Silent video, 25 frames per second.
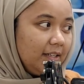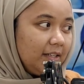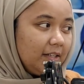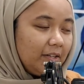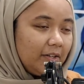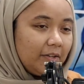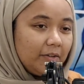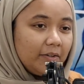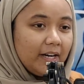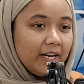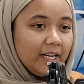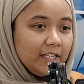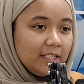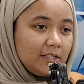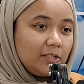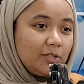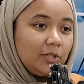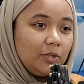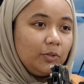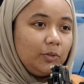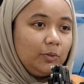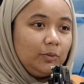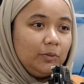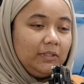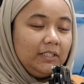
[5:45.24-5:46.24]
All right, so
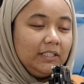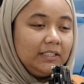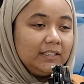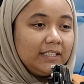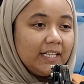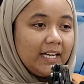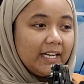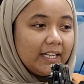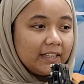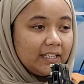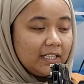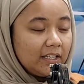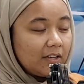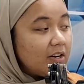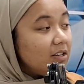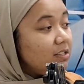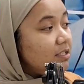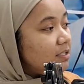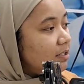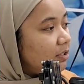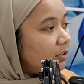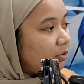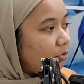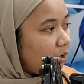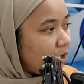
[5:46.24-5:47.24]
to detect the
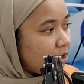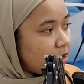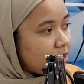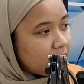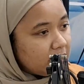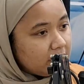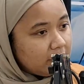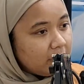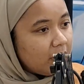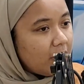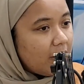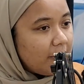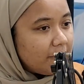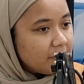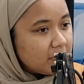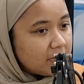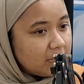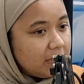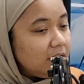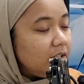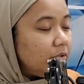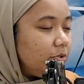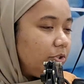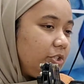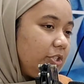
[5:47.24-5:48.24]
concentration of
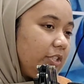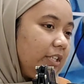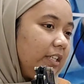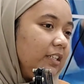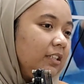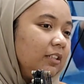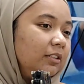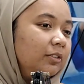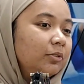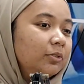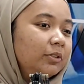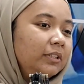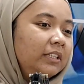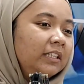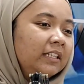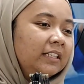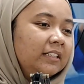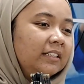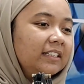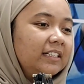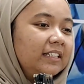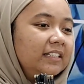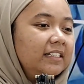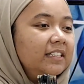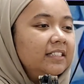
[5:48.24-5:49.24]
solution, to
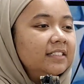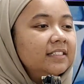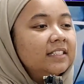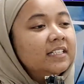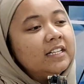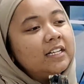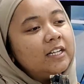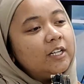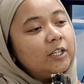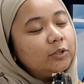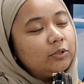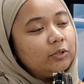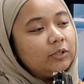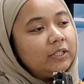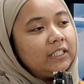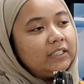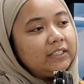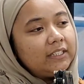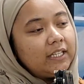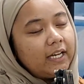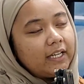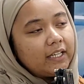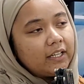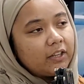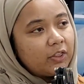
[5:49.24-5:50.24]

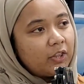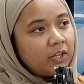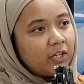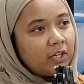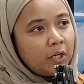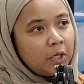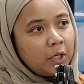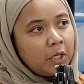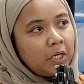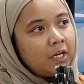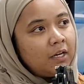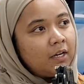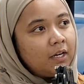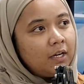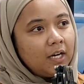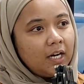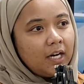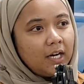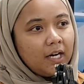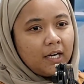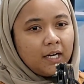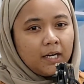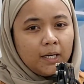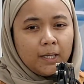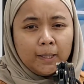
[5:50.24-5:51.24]
detect the
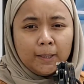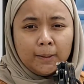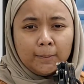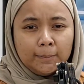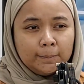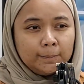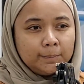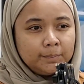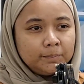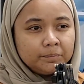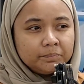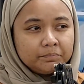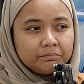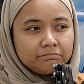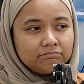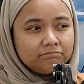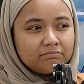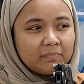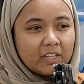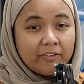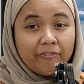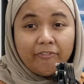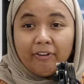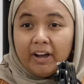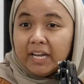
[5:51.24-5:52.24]

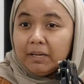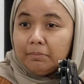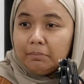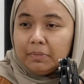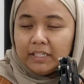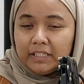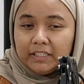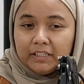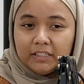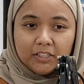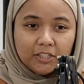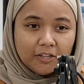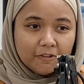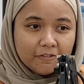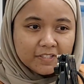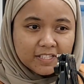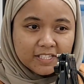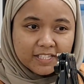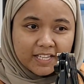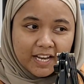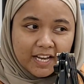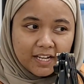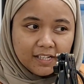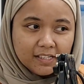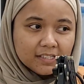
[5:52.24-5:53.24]
viability of
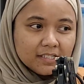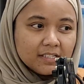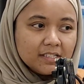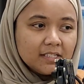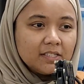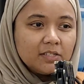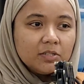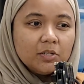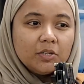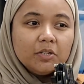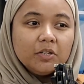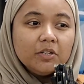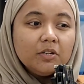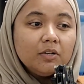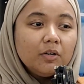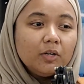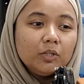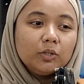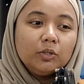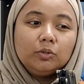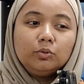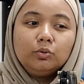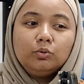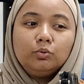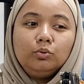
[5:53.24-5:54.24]
cells. So
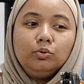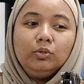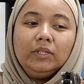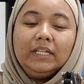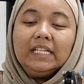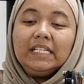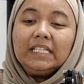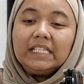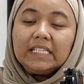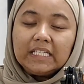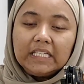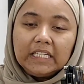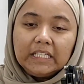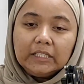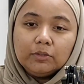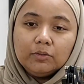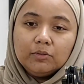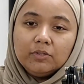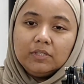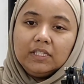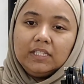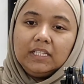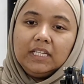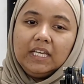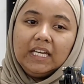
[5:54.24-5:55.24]
to easily to
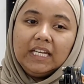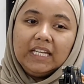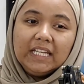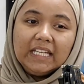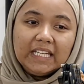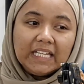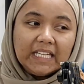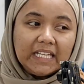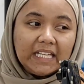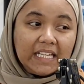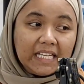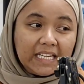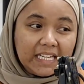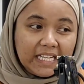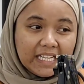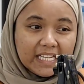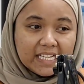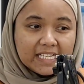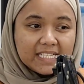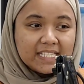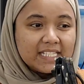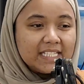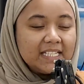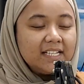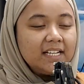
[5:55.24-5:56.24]
say, it
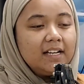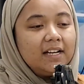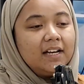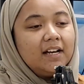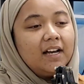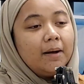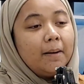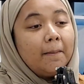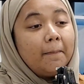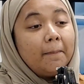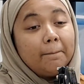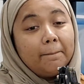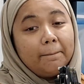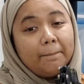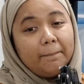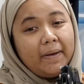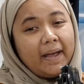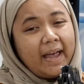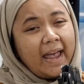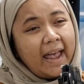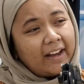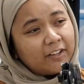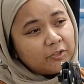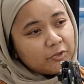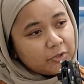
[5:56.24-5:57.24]
is
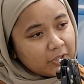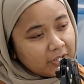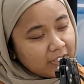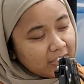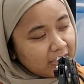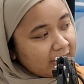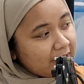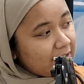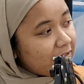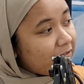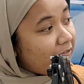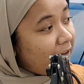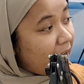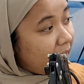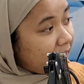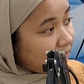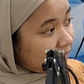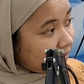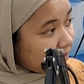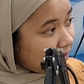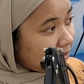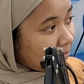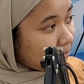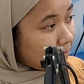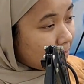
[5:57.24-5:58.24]
actually
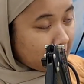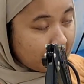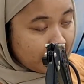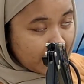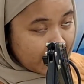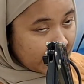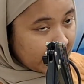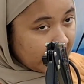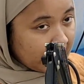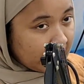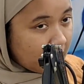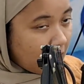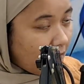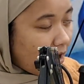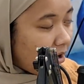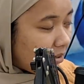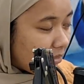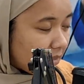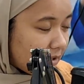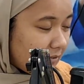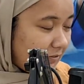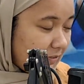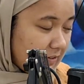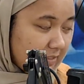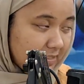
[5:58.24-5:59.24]
invented by all
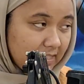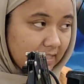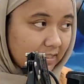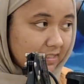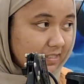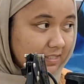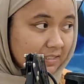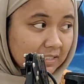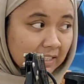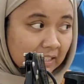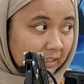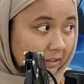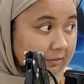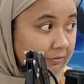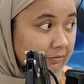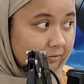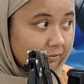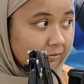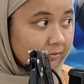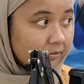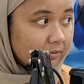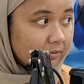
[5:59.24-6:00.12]
the physics stuff